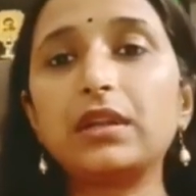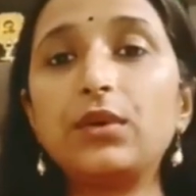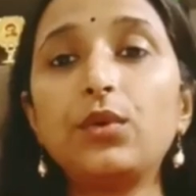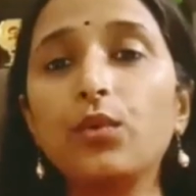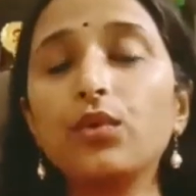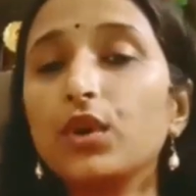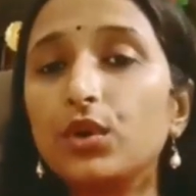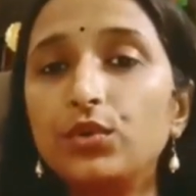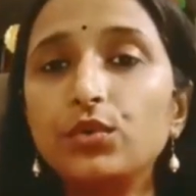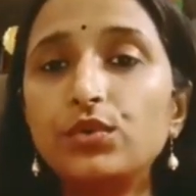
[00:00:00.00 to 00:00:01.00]
No
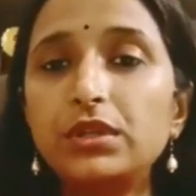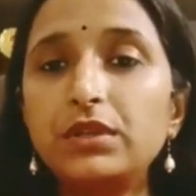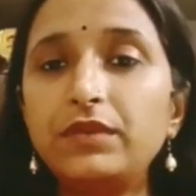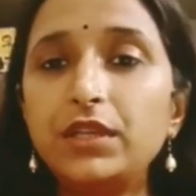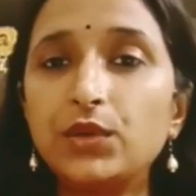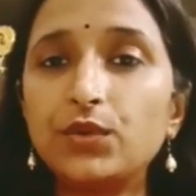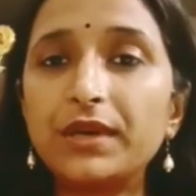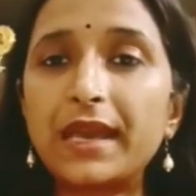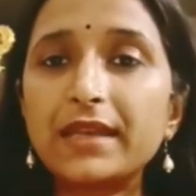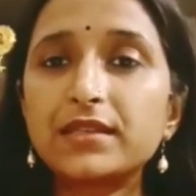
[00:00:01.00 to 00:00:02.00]
TV, no
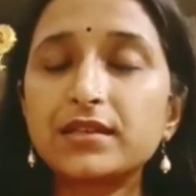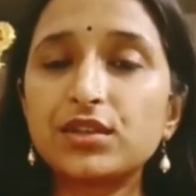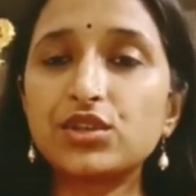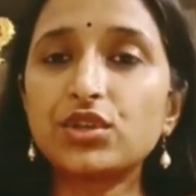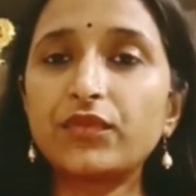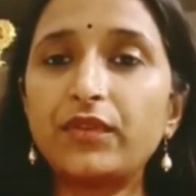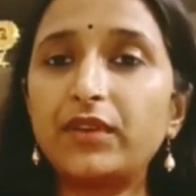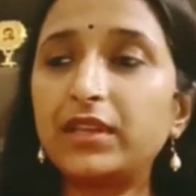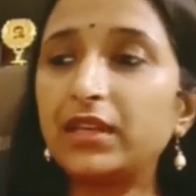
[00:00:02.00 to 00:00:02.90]
gadgets, switch off everything,